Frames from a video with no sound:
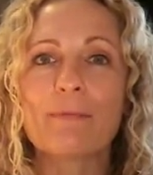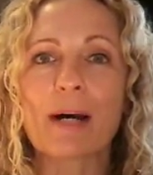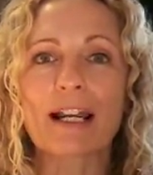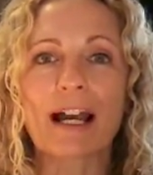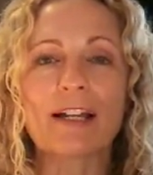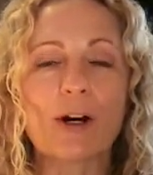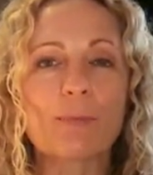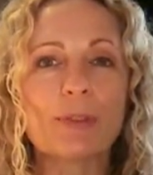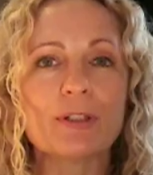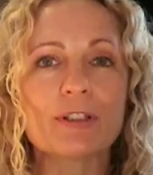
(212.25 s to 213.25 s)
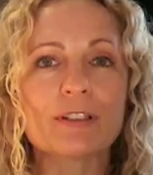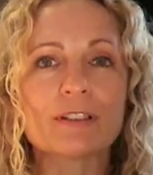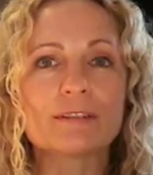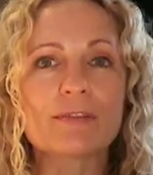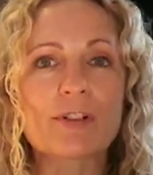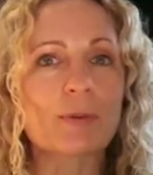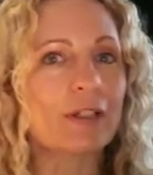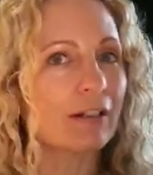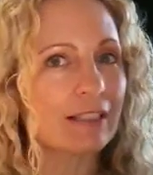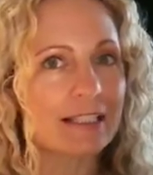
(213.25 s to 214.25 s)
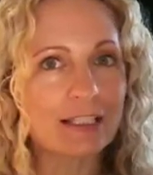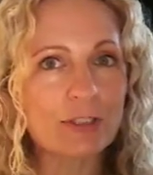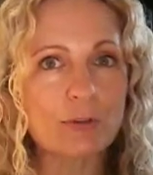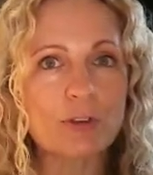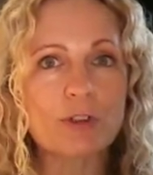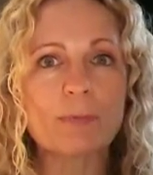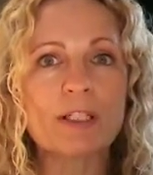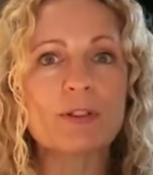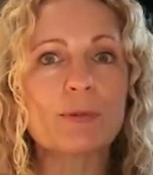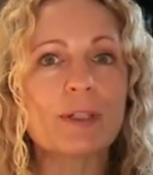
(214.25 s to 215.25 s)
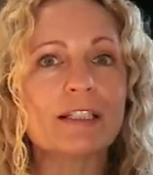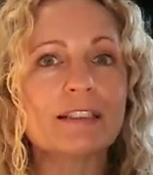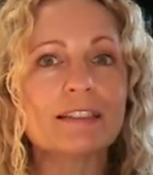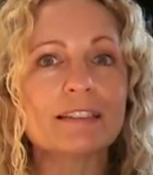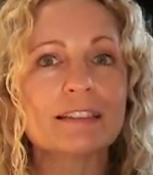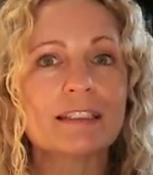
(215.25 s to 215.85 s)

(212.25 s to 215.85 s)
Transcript: But I hope you're doing all the things you should be doing